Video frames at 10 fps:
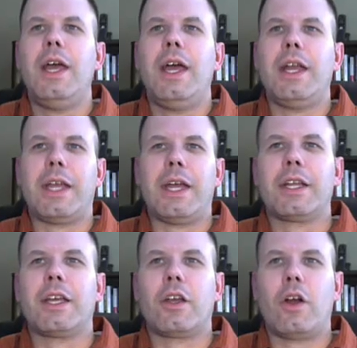And again, it
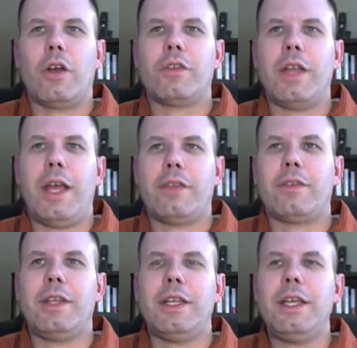can cause an
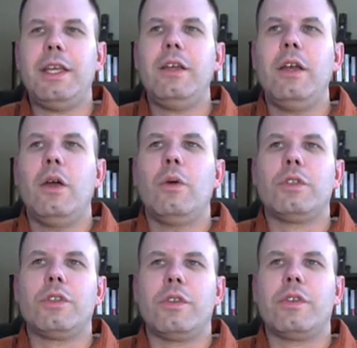STD, which
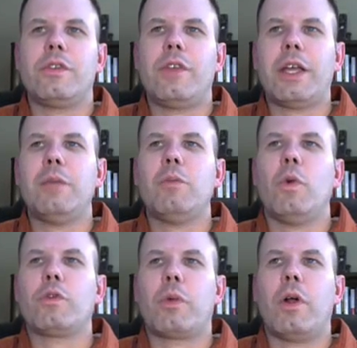is the second
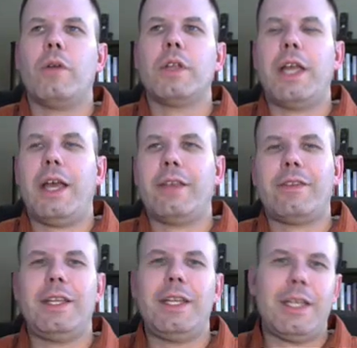most prevalent
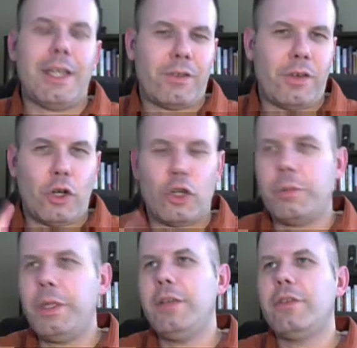STD next to
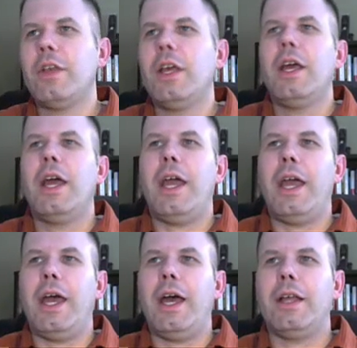herpes,
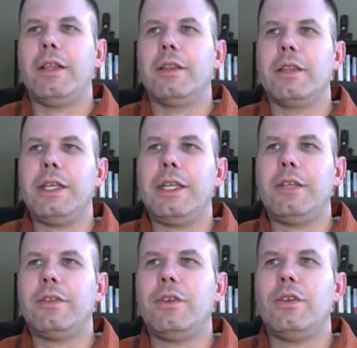and leading
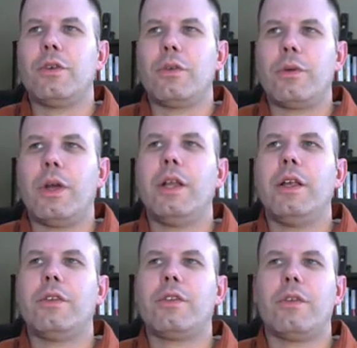to
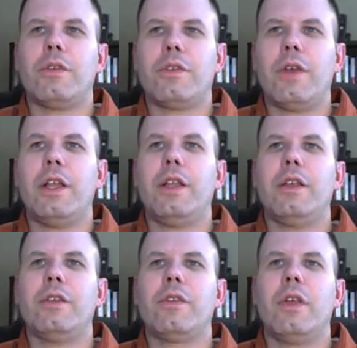urethritis,
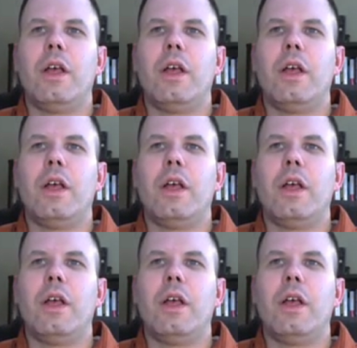cervicitis,